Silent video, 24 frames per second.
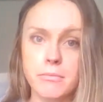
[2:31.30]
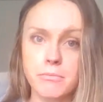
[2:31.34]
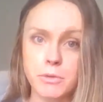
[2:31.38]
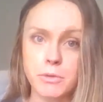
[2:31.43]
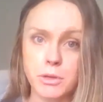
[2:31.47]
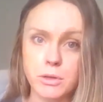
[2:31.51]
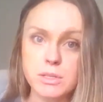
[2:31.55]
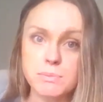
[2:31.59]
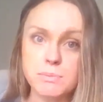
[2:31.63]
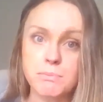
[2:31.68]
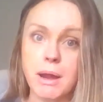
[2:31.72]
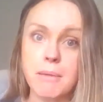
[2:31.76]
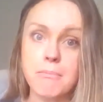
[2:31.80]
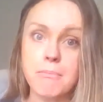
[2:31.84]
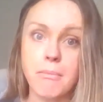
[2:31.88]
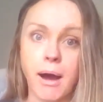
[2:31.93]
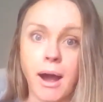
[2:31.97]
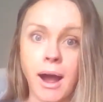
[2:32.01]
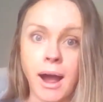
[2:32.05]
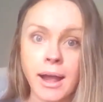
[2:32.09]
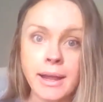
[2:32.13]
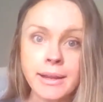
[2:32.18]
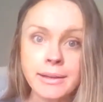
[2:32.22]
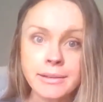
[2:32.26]
use my
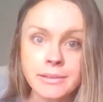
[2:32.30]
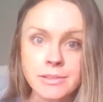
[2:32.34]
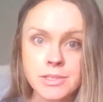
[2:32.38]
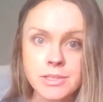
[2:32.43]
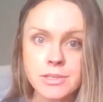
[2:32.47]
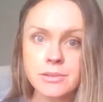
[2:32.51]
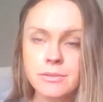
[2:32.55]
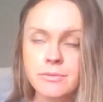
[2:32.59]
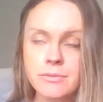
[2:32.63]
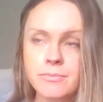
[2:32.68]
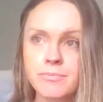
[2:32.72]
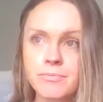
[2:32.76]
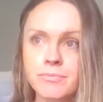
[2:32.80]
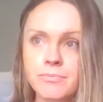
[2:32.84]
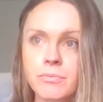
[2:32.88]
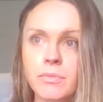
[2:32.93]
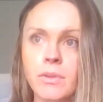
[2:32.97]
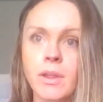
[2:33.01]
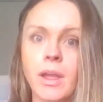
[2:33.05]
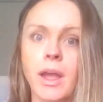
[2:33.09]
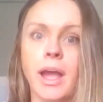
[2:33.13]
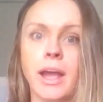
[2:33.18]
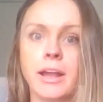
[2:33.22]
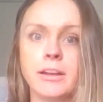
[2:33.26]
mind
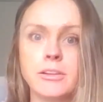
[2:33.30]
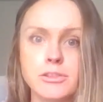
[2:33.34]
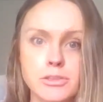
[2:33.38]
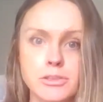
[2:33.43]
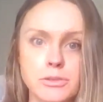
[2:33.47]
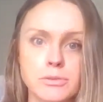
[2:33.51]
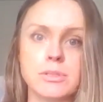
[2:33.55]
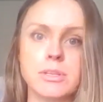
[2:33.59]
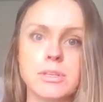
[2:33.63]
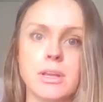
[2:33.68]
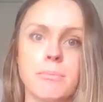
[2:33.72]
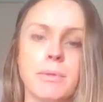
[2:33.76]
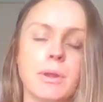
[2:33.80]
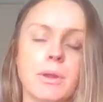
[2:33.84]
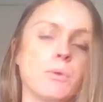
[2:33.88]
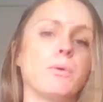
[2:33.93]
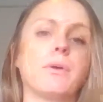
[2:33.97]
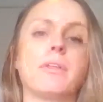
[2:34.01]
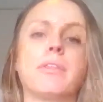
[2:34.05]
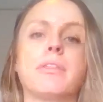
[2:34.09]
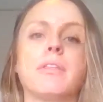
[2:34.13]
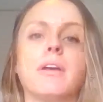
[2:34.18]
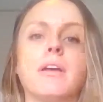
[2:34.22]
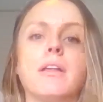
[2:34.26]
and do something
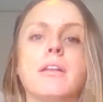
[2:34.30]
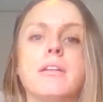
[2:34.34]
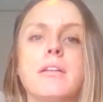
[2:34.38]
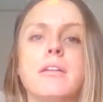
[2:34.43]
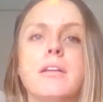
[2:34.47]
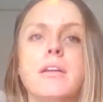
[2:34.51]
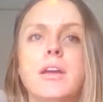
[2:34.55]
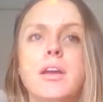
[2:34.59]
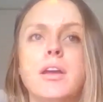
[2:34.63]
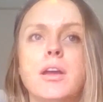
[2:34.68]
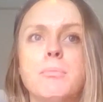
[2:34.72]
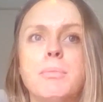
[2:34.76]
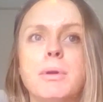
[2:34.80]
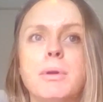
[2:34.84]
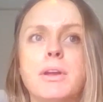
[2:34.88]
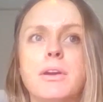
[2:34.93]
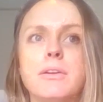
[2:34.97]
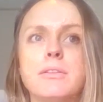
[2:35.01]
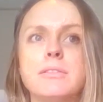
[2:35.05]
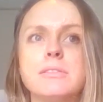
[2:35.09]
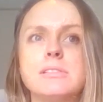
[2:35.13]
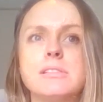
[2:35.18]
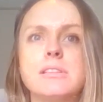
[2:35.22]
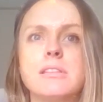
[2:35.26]
with it,
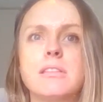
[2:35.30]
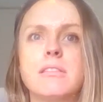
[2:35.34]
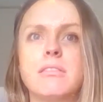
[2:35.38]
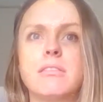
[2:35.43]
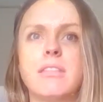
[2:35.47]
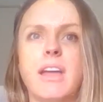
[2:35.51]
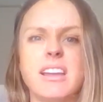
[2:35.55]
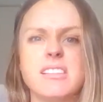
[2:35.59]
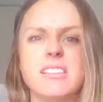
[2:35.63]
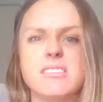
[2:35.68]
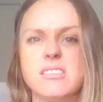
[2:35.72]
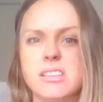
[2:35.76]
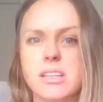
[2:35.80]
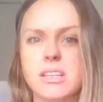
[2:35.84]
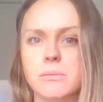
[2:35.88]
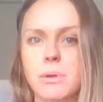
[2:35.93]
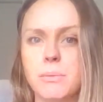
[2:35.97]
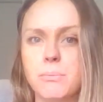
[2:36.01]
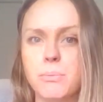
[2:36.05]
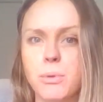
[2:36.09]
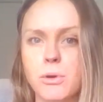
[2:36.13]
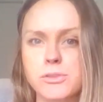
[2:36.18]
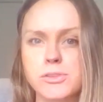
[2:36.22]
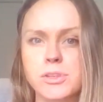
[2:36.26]
because that is just going
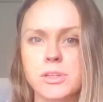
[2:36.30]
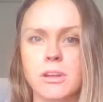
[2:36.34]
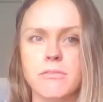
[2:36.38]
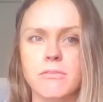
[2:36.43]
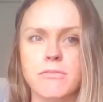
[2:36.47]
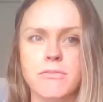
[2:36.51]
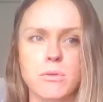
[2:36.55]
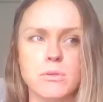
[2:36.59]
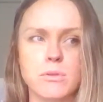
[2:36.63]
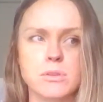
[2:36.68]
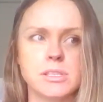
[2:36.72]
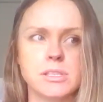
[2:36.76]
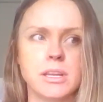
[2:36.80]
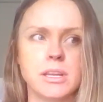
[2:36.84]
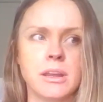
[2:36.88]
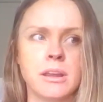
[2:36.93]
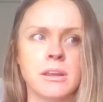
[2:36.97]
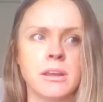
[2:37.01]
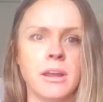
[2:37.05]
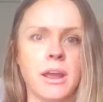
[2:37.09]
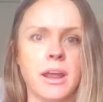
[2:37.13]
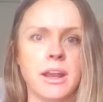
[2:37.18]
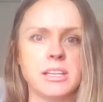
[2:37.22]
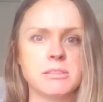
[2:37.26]
to be pushing and
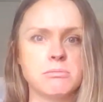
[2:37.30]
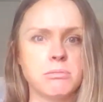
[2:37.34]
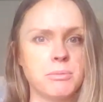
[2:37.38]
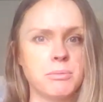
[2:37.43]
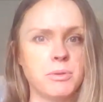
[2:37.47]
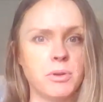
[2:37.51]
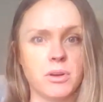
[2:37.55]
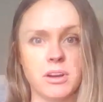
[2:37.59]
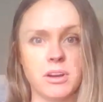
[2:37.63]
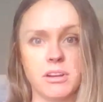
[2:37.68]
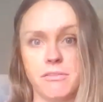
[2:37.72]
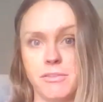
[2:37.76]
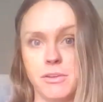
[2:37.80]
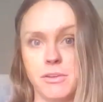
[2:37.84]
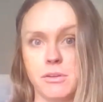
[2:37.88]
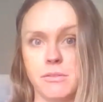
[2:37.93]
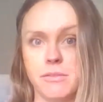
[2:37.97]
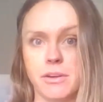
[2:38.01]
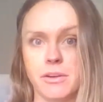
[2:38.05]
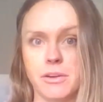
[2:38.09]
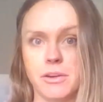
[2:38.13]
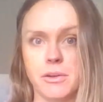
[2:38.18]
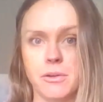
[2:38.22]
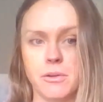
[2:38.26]
forcing, and it's probably not going to feel
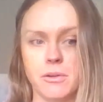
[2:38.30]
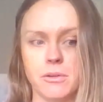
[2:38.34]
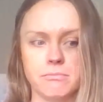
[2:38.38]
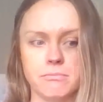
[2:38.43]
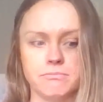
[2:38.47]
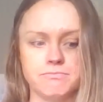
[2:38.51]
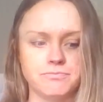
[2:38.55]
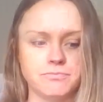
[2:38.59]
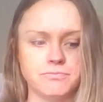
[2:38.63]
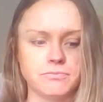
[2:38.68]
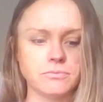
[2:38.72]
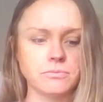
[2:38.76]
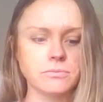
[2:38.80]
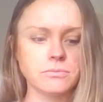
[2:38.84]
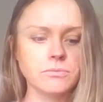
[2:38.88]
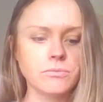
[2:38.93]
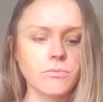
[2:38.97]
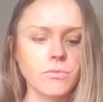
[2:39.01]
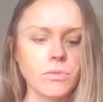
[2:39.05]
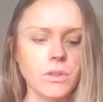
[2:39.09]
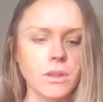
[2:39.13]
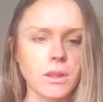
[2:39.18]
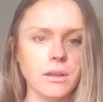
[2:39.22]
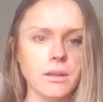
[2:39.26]
very good,
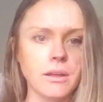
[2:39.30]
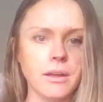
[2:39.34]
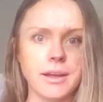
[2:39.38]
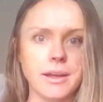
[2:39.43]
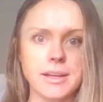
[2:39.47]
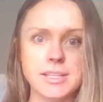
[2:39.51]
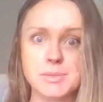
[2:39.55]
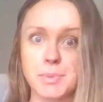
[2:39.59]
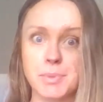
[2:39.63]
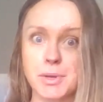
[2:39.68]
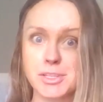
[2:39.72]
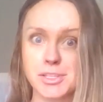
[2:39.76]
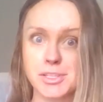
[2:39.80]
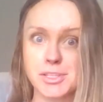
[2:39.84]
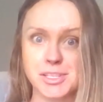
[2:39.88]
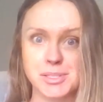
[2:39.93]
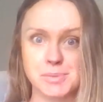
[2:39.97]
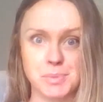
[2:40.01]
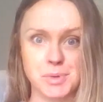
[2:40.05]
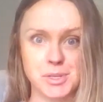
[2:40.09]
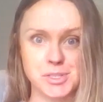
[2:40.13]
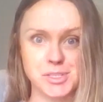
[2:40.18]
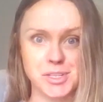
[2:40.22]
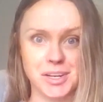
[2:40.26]
especially as
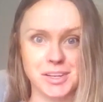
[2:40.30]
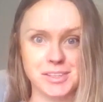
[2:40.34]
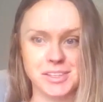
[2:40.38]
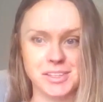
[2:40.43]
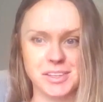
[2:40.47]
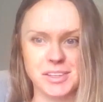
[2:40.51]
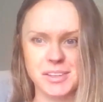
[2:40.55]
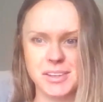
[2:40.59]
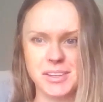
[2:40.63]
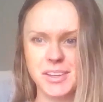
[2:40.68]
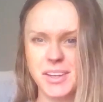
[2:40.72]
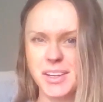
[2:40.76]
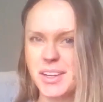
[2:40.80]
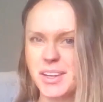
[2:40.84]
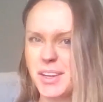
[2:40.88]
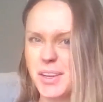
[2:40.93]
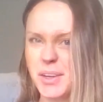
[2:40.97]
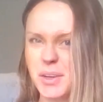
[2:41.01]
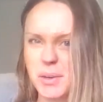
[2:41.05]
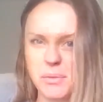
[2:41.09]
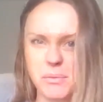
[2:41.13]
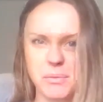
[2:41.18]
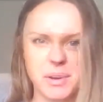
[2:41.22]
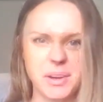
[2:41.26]
a projector.
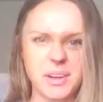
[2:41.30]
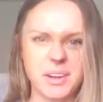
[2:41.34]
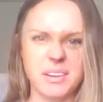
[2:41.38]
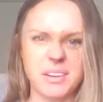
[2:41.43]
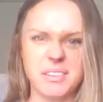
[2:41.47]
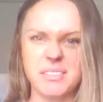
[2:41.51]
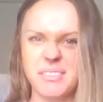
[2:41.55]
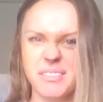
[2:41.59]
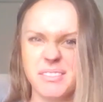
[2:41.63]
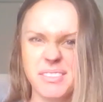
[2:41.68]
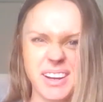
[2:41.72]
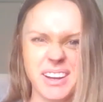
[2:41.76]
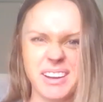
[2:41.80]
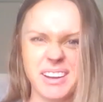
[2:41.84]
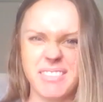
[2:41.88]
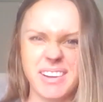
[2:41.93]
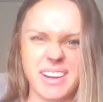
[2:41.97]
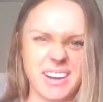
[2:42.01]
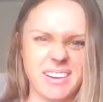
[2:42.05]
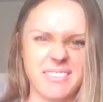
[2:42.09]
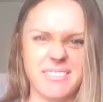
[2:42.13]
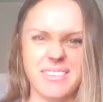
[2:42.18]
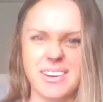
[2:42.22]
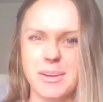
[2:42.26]
We don't
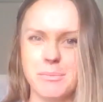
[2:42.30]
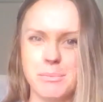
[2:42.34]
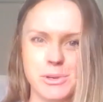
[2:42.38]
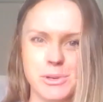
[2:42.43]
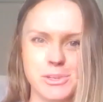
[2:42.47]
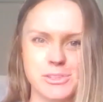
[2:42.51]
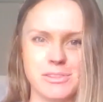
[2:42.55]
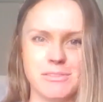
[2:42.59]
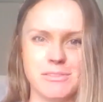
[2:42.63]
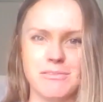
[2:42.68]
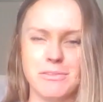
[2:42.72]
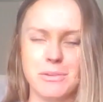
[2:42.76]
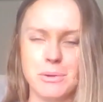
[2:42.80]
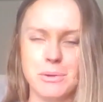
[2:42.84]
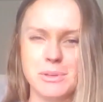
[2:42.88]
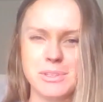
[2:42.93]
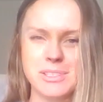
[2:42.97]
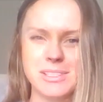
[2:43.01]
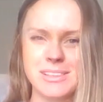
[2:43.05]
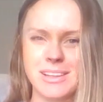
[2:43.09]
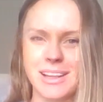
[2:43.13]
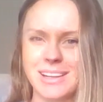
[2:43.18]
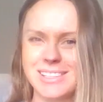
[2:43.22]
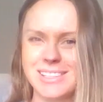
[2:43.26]
want to push and
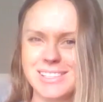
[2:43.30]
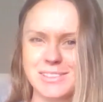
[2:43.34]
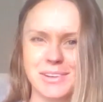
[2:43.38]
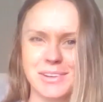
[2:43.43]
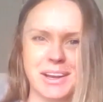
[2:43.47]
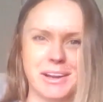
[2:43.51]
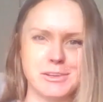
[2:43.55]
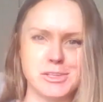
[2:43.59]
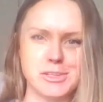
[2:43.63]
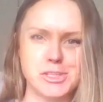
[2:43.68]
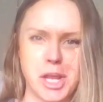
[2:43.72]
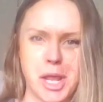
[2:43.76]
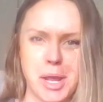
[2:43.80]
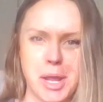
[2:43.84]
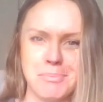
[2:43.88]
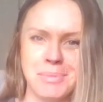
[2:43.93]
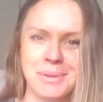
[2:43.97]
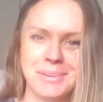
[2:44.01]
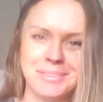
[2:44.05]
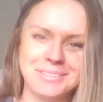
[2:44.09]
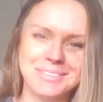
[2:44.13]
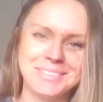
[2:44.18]
force. That's not our jam.